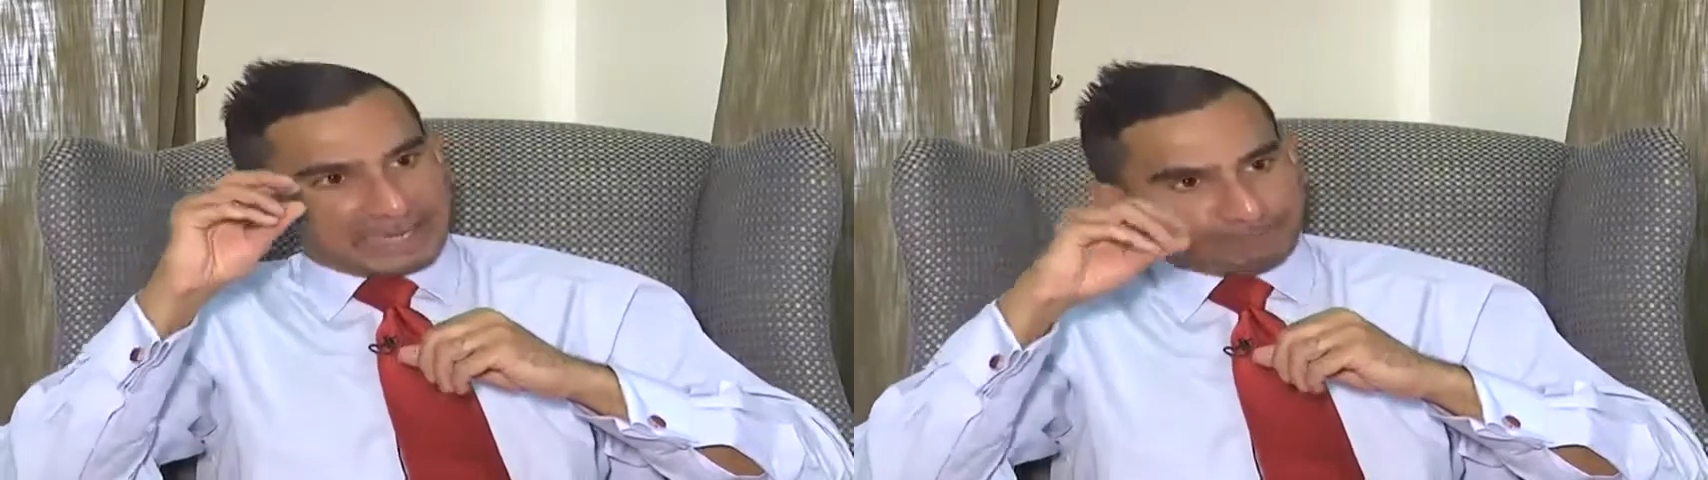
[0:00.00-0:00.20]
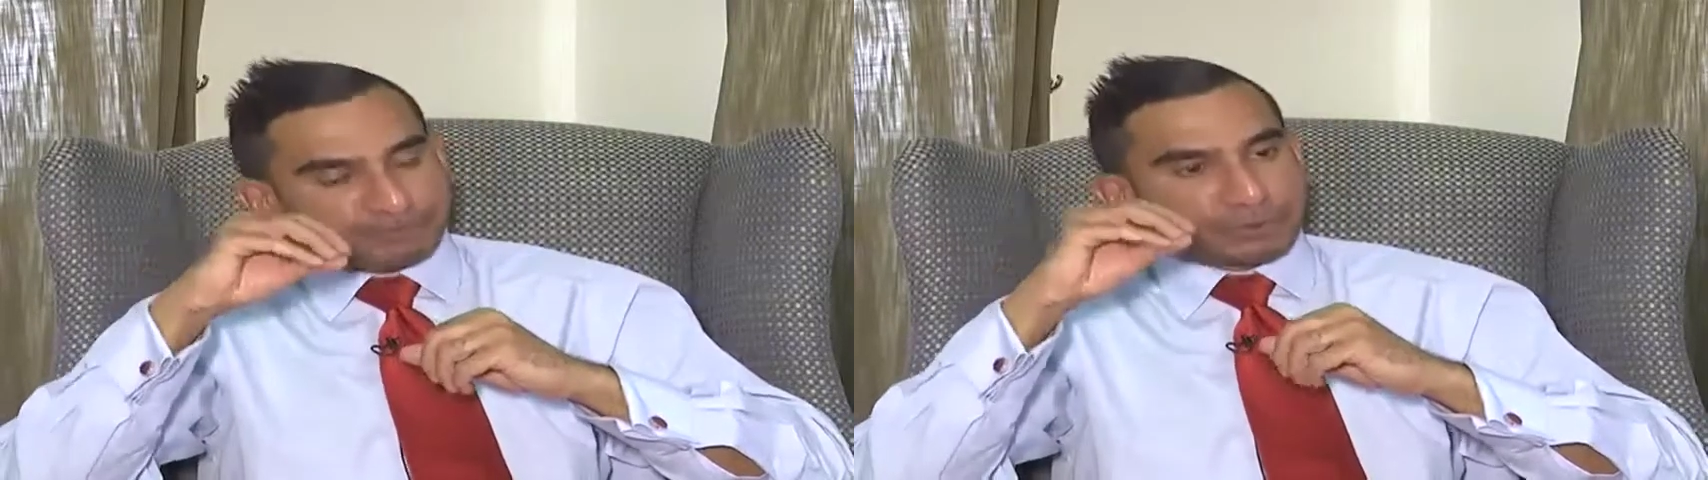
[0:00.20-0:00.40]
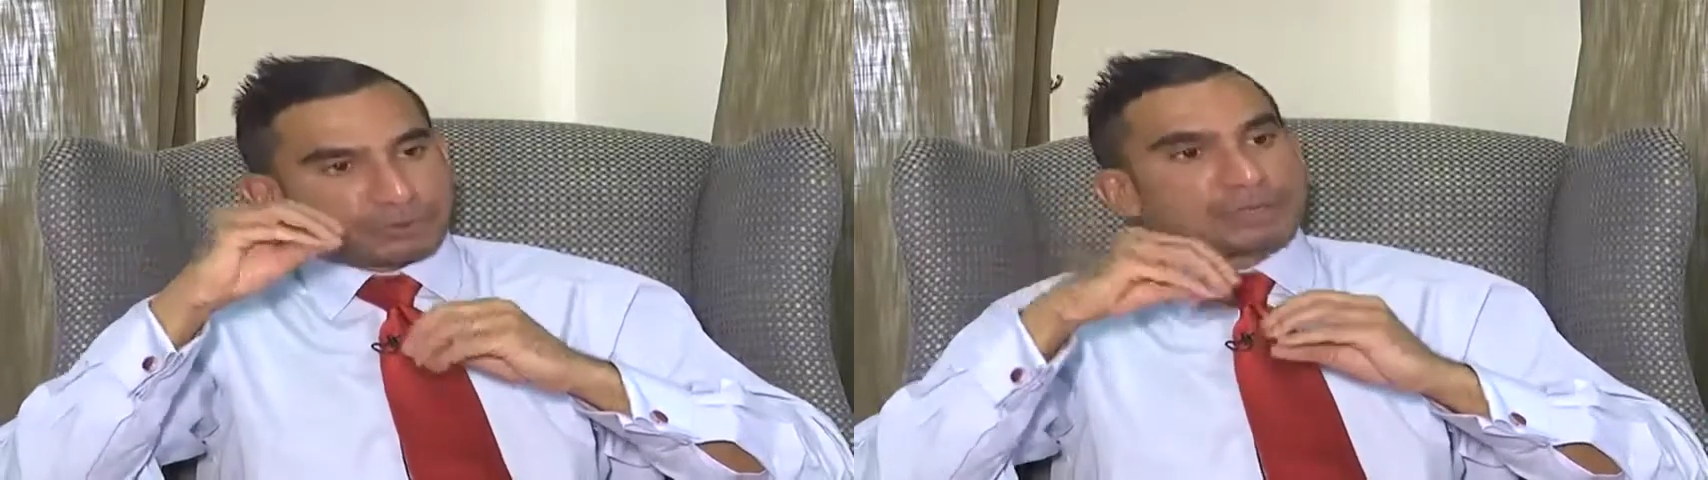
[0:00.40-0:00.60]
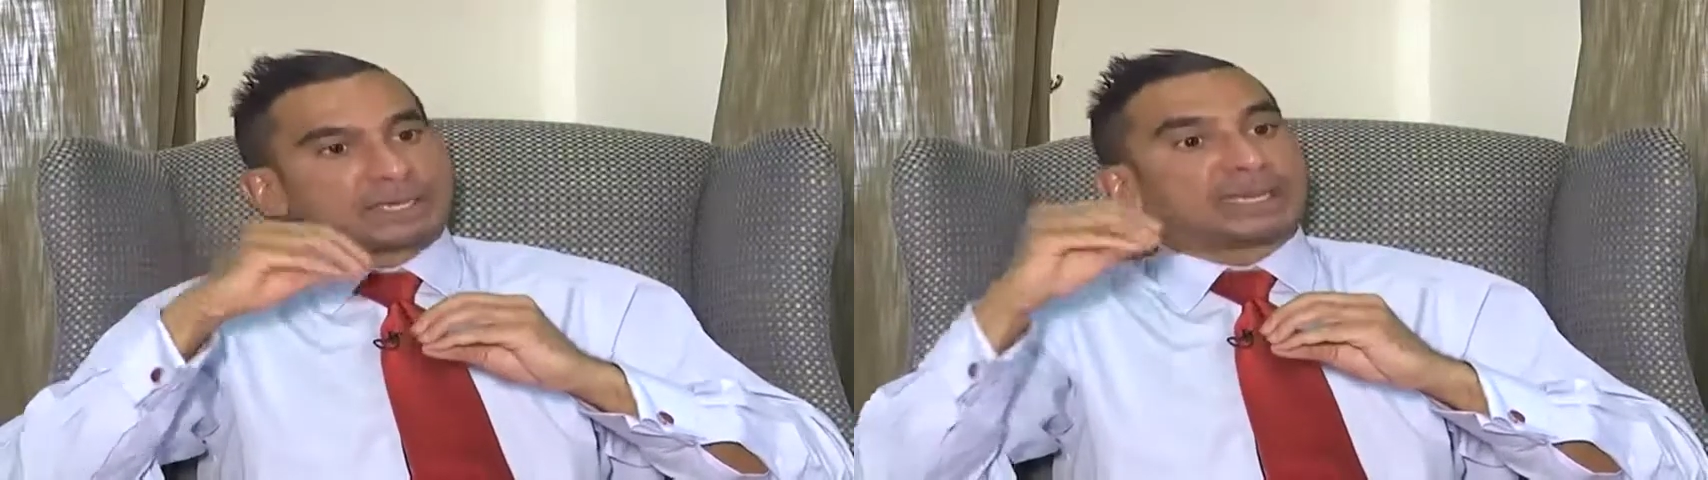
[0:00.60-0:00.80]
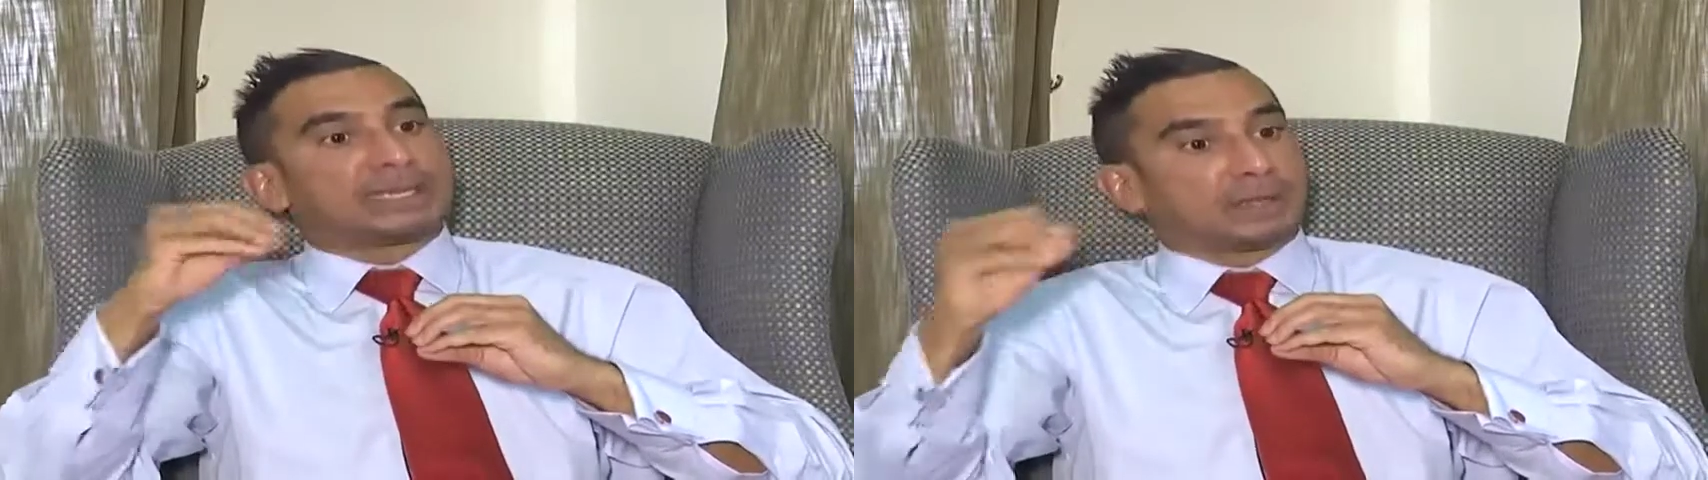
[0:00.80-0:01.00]

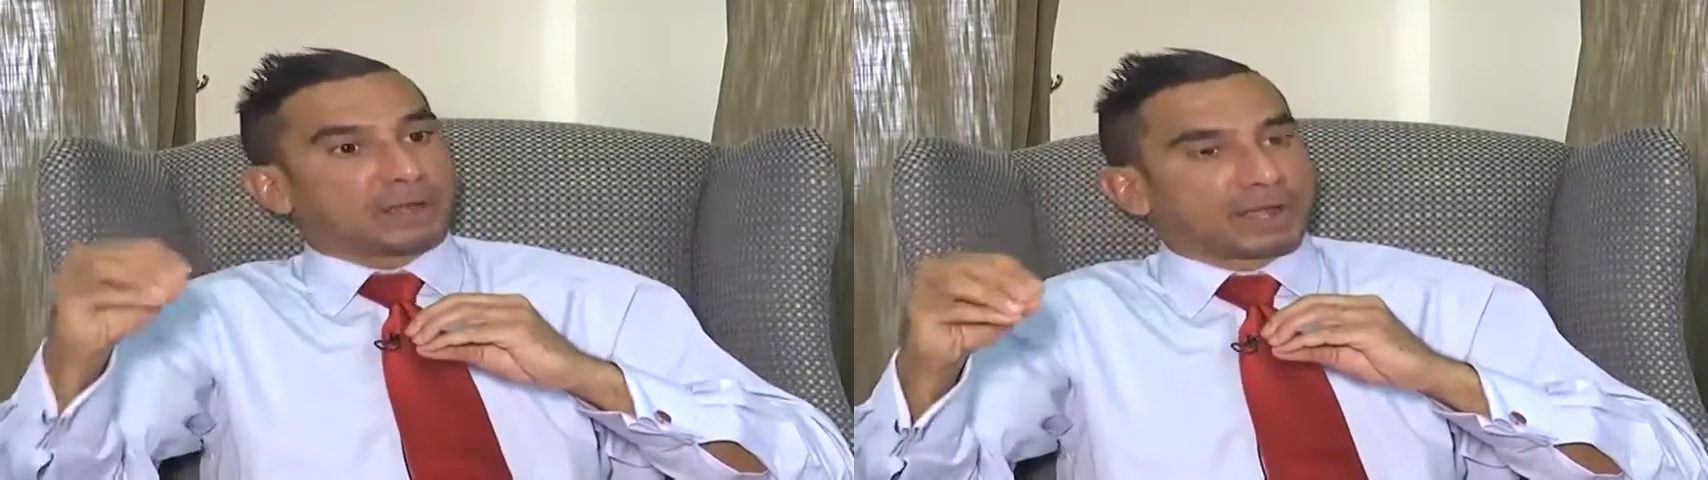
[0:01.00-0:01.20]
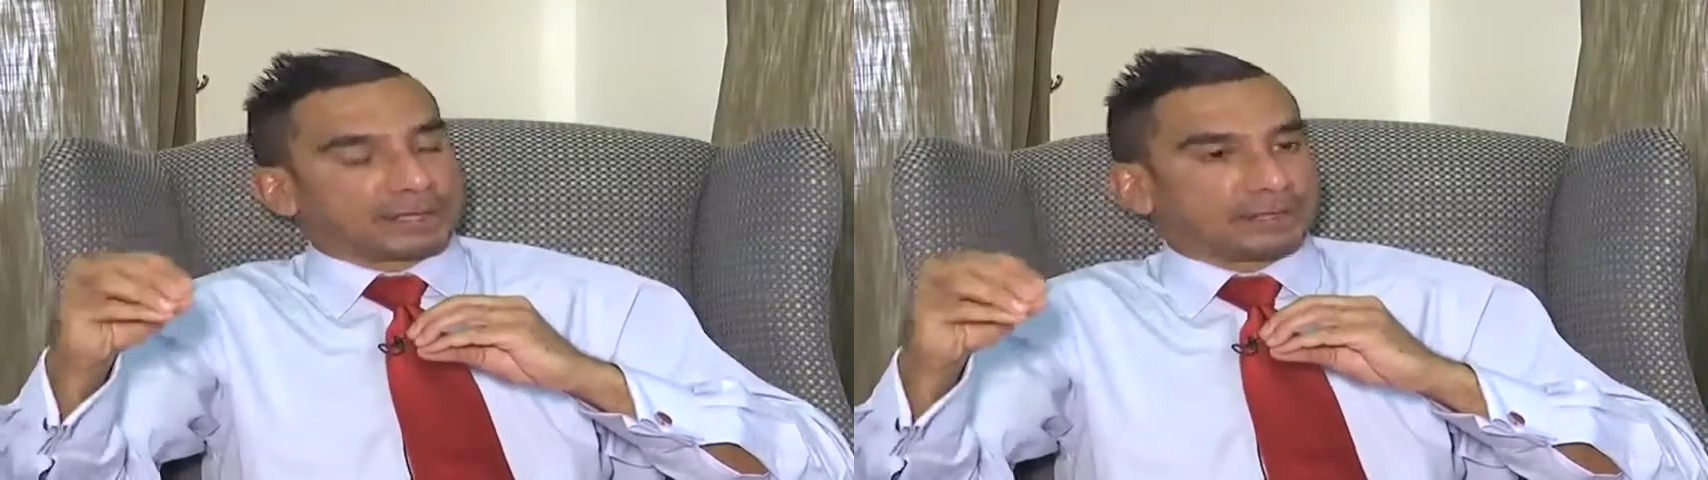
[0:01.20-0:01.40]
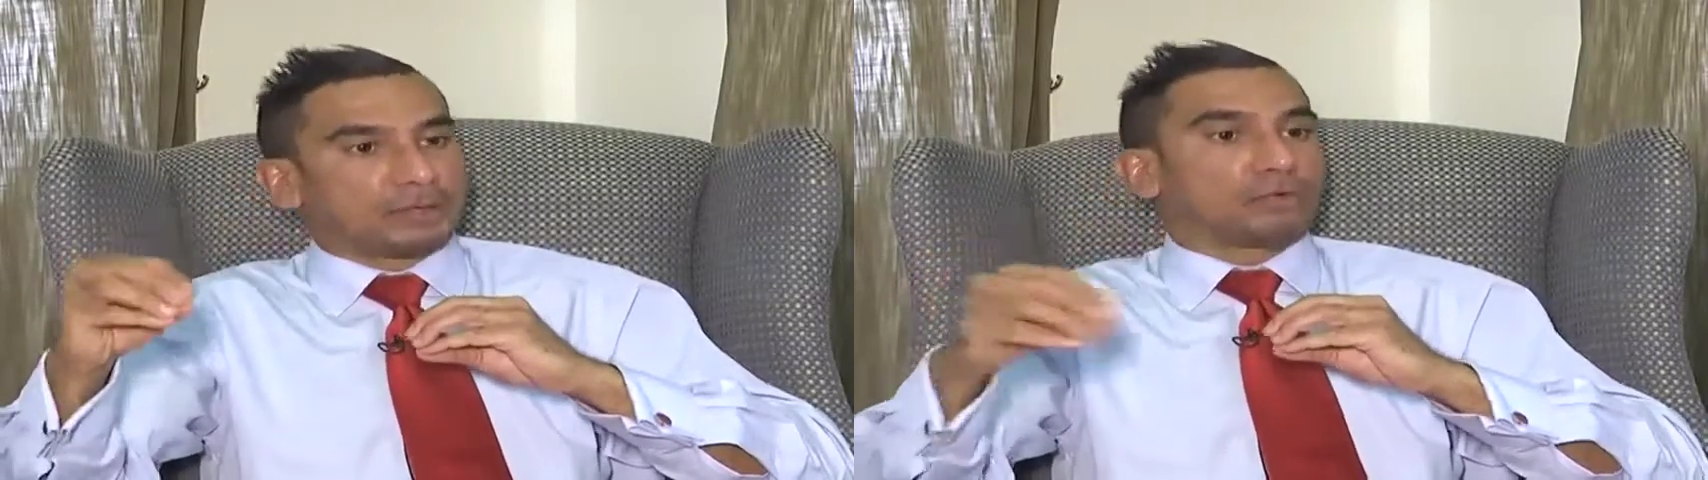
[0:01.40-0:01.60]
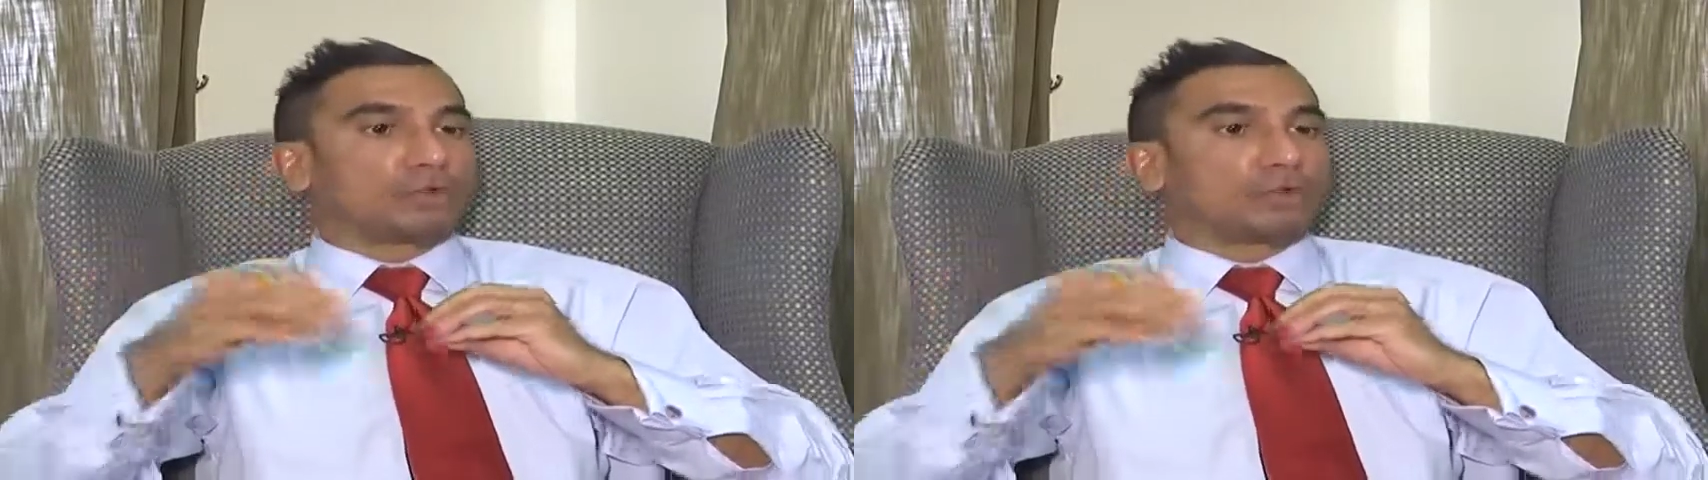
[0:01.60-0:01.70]
absolutely in line